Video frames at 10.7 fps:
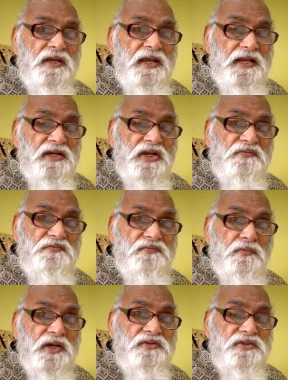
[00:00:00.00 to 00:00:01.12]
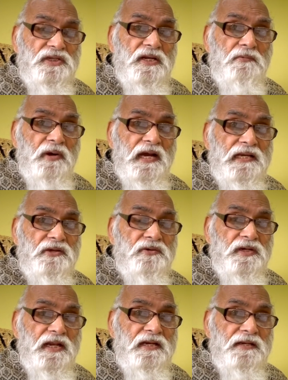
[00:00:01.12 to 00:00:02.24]
and if once in a while you
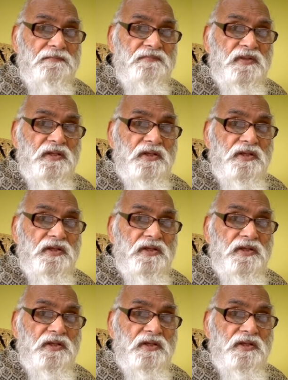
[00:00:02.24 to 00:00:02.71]
tell him